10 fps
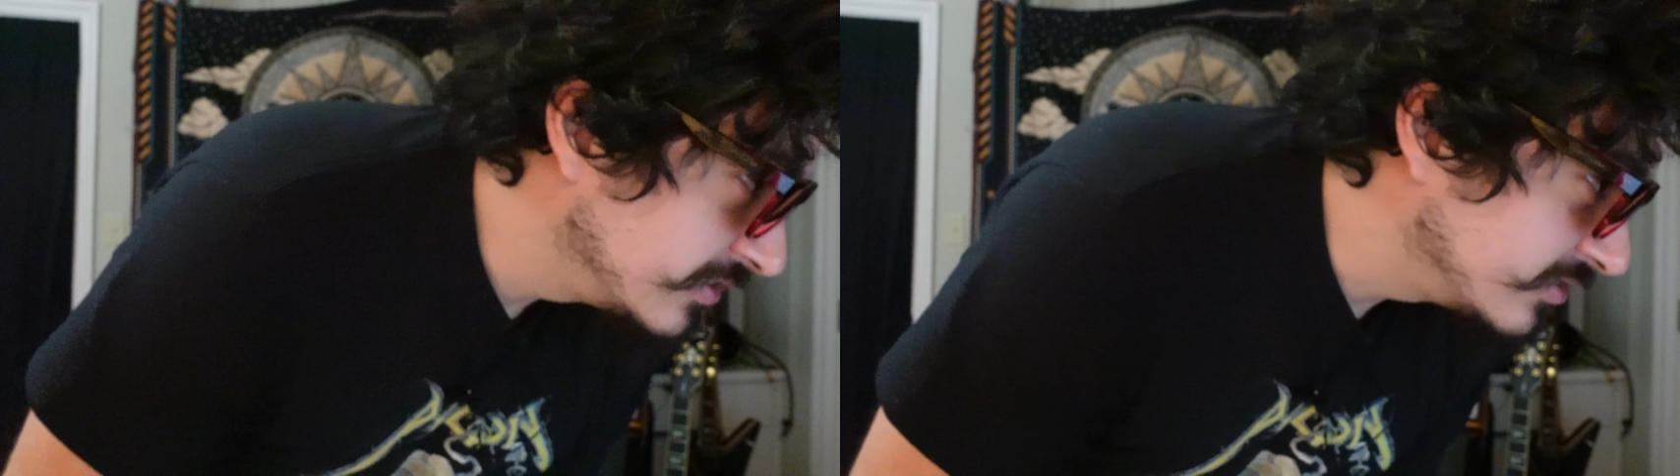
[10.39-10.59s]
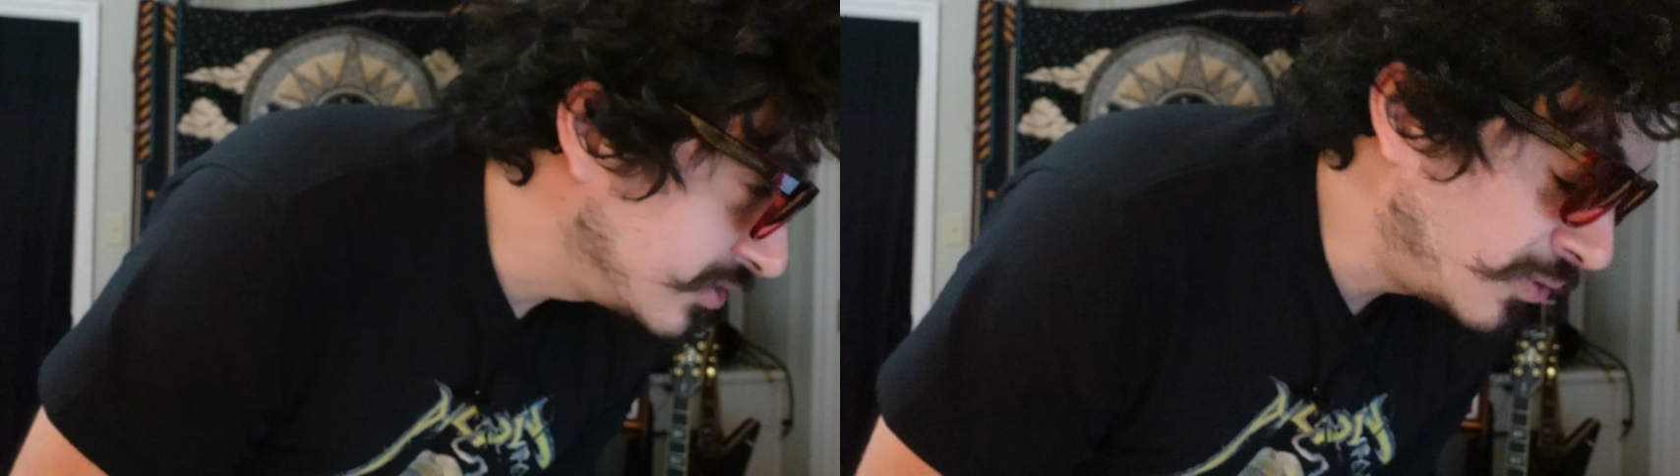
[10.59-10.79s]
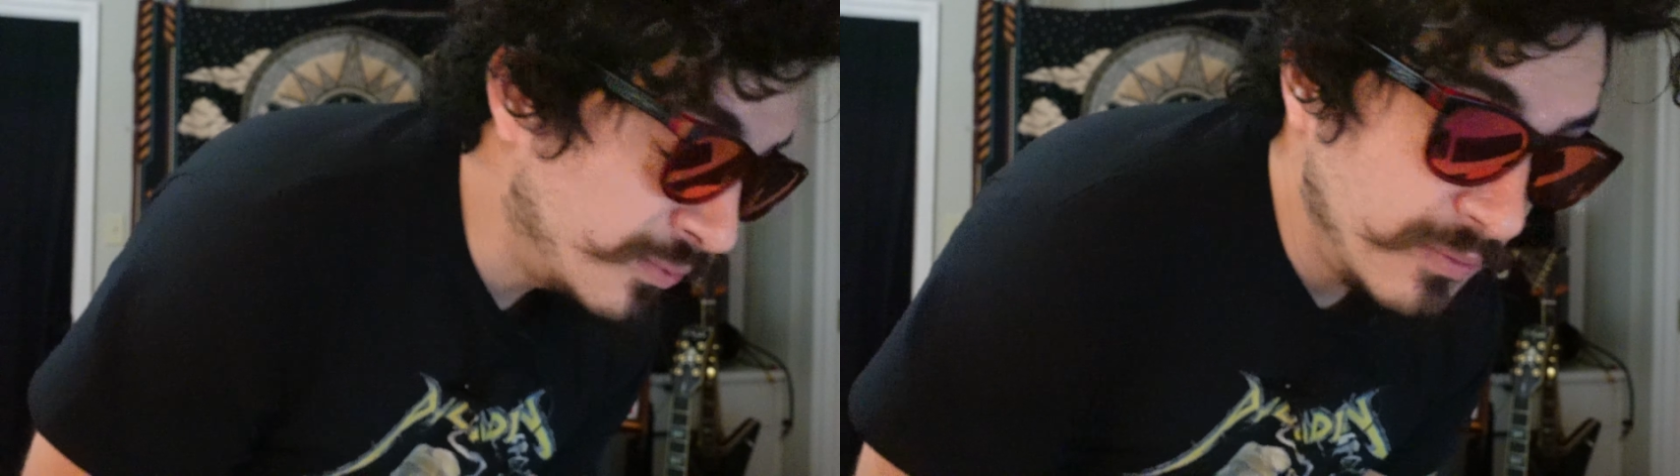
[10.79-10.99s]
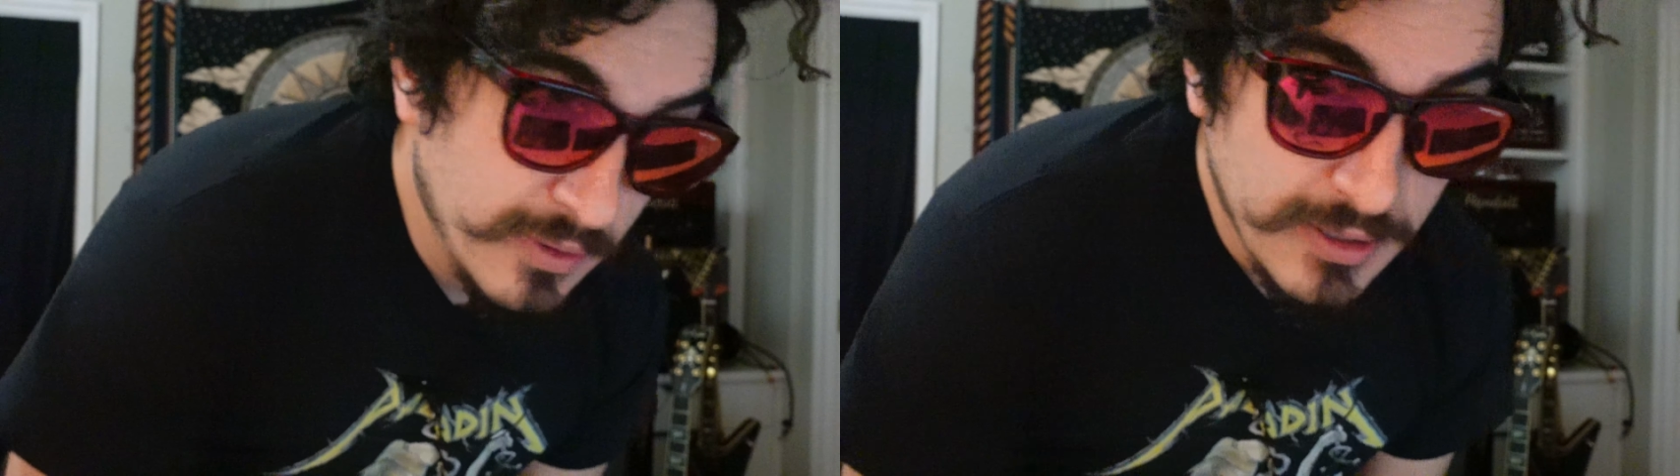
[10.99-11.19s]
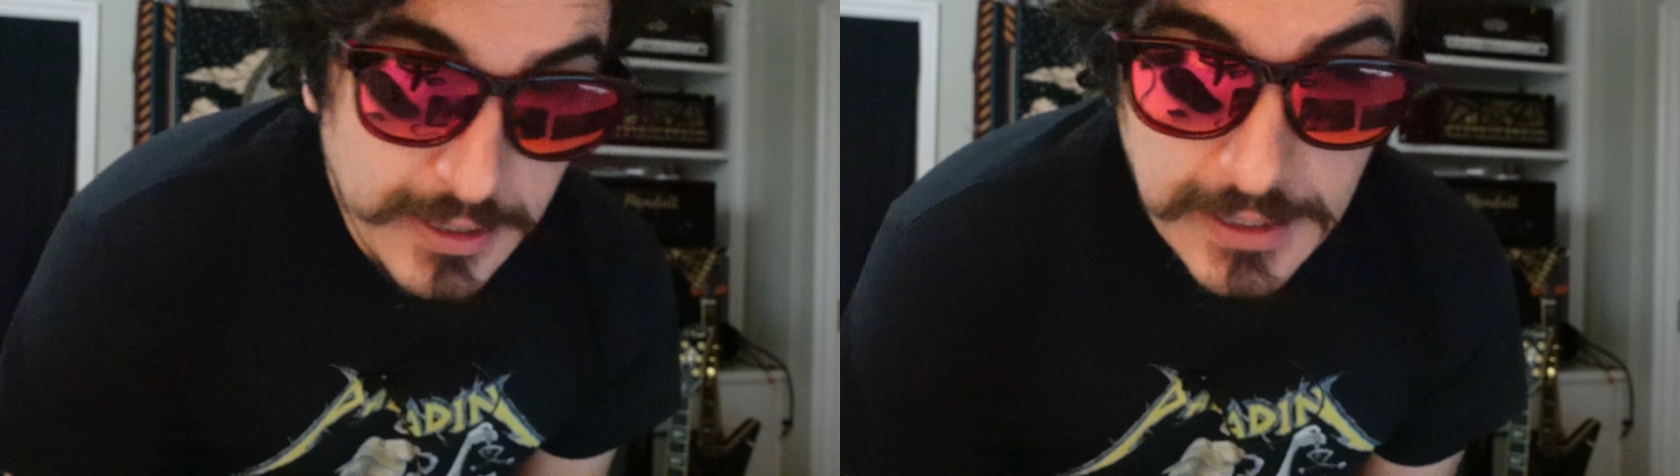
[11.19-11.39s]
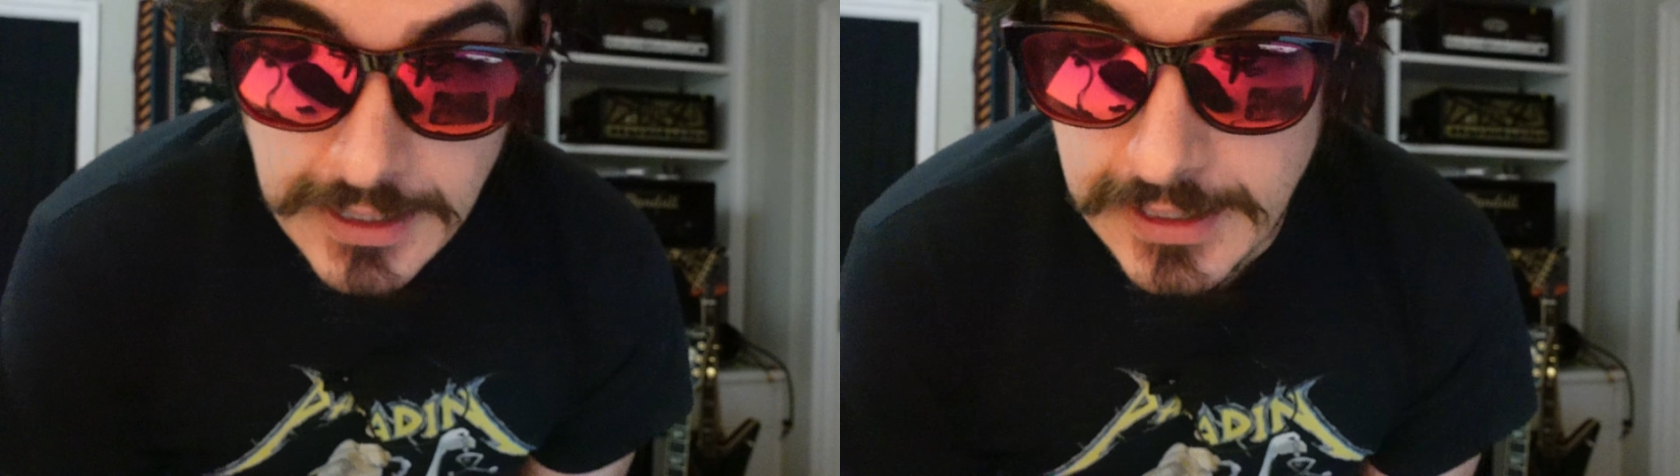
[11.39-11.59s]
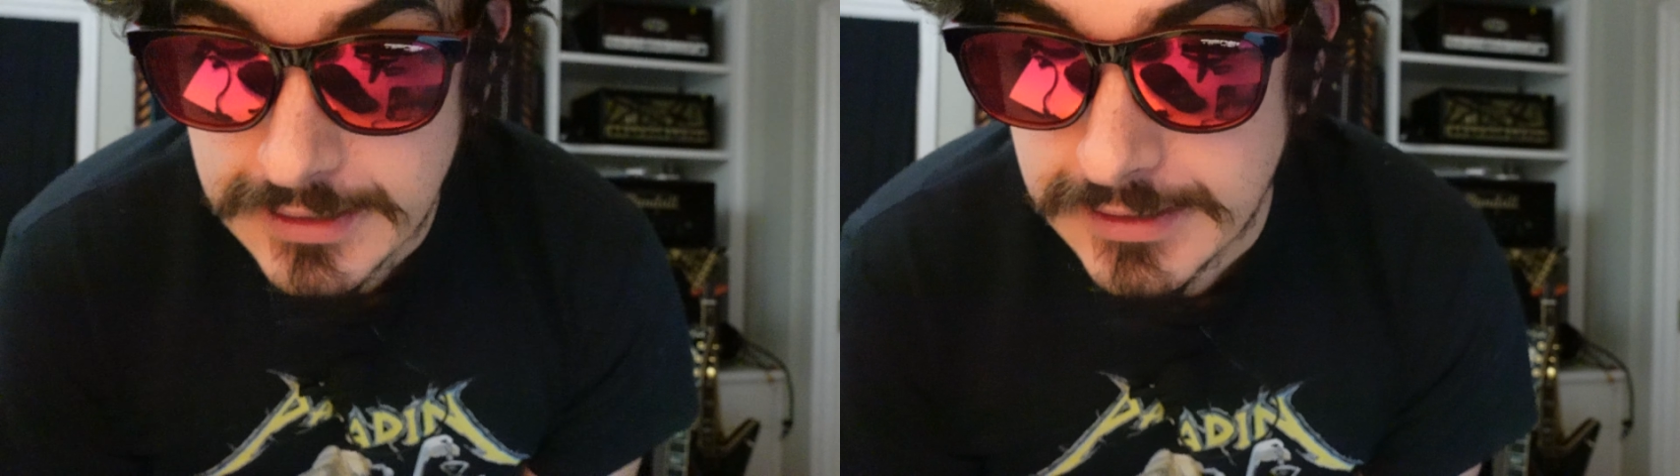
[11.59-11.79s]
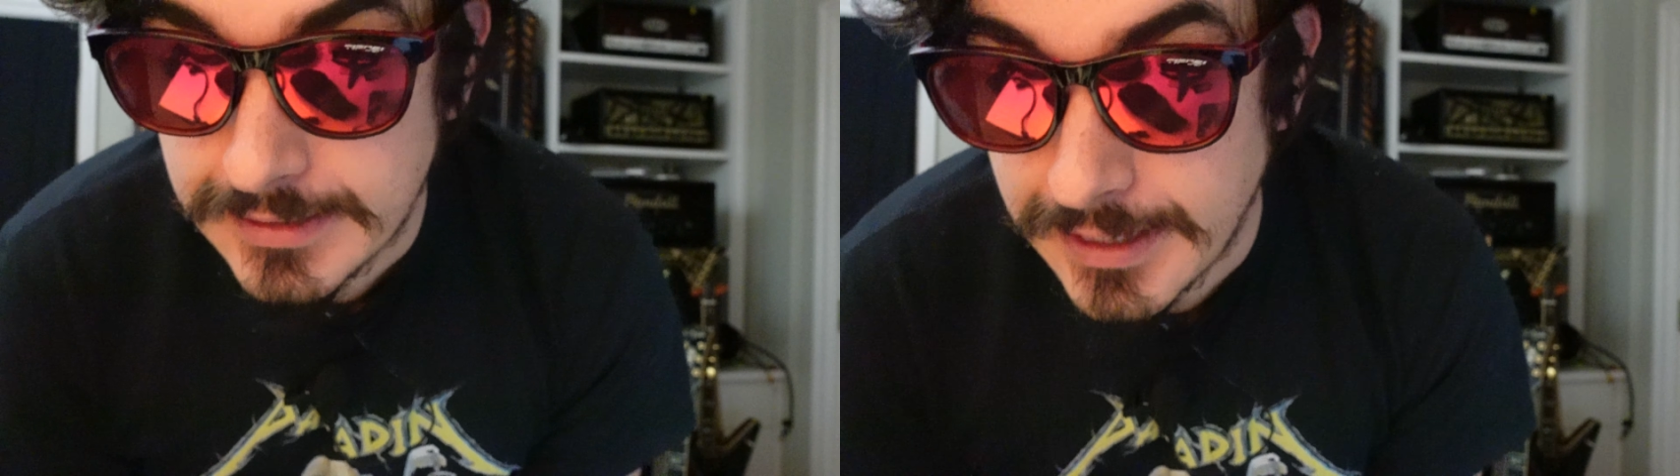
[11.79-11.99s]
So
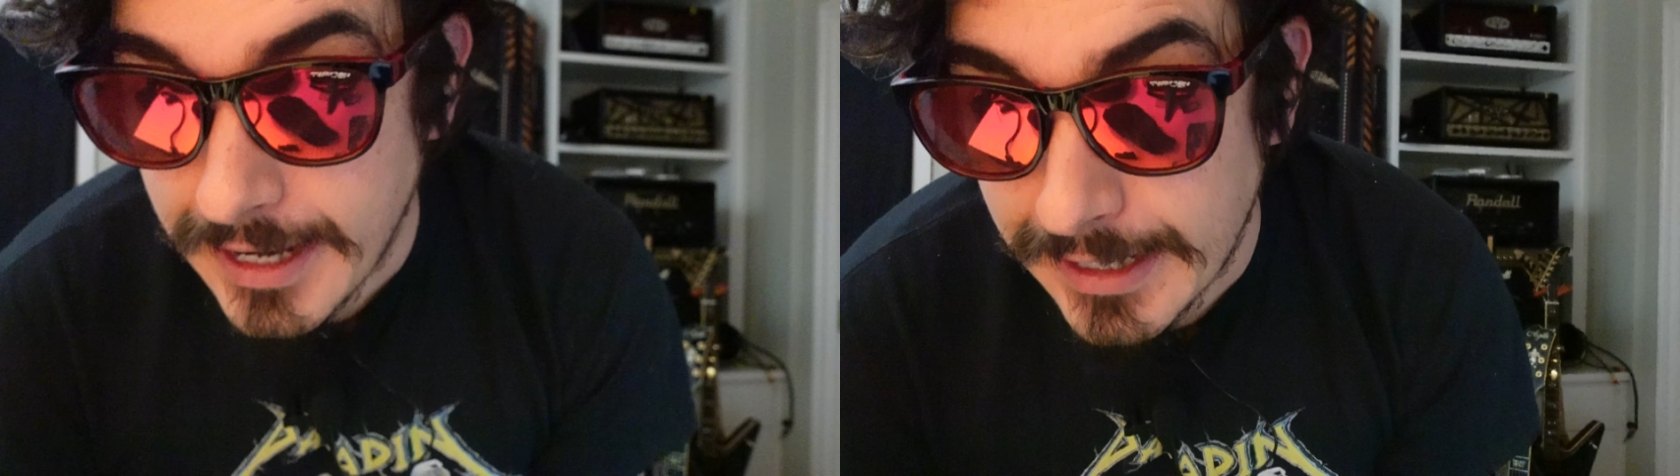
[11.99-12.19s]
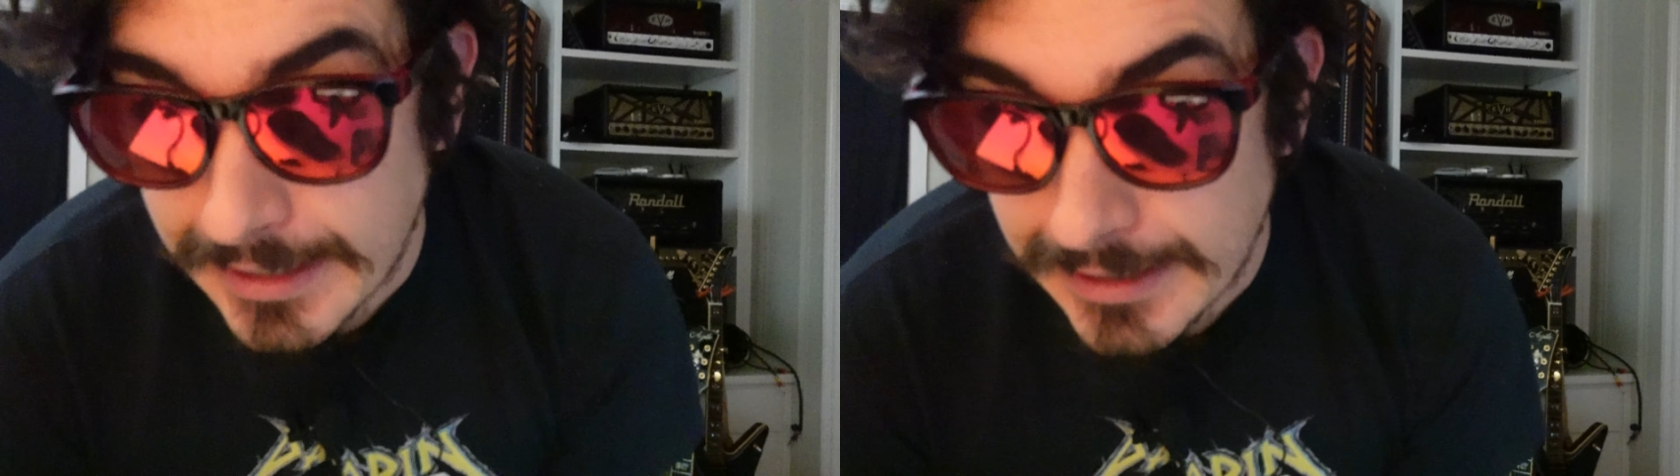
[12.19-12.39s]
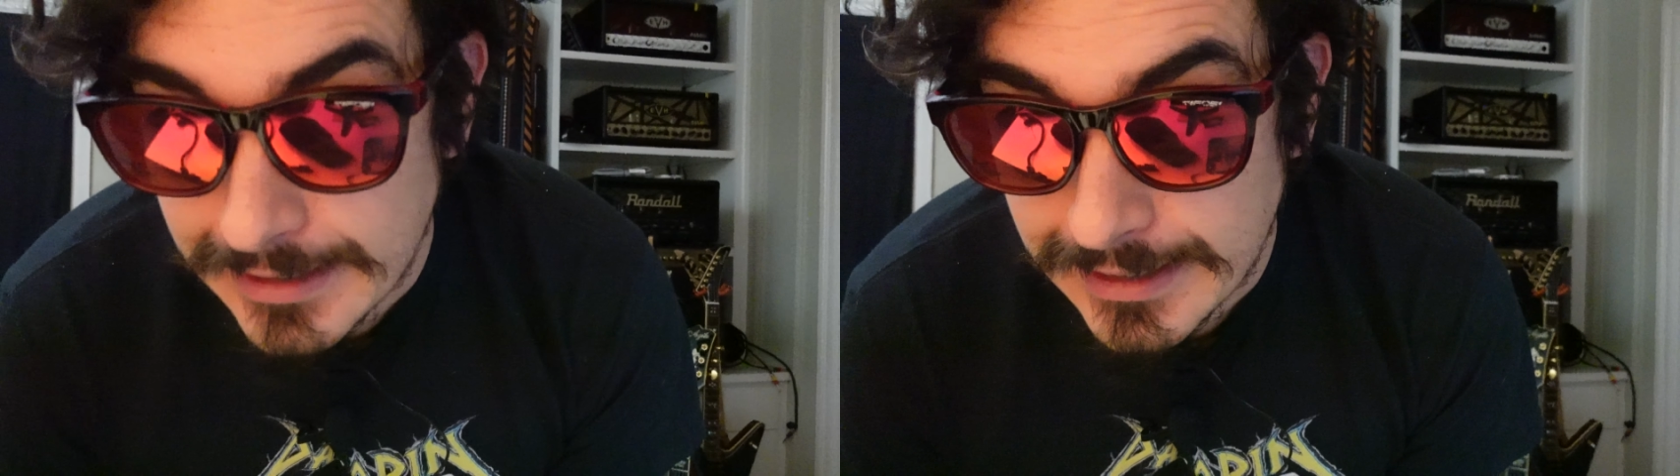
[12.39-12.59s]
today